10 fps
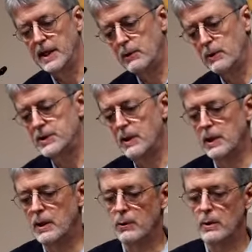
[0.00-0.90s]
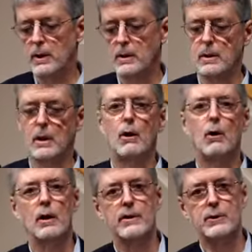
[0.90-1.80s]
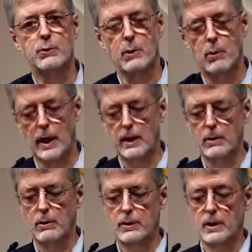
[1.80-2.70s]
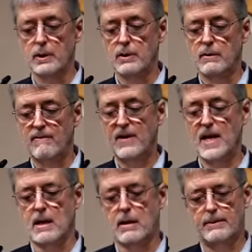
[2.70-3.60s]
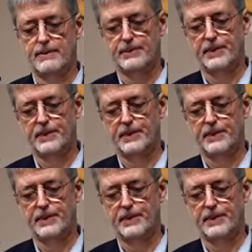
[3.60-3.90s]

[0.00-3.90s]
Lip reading: Adherents argue that all this requires is faith,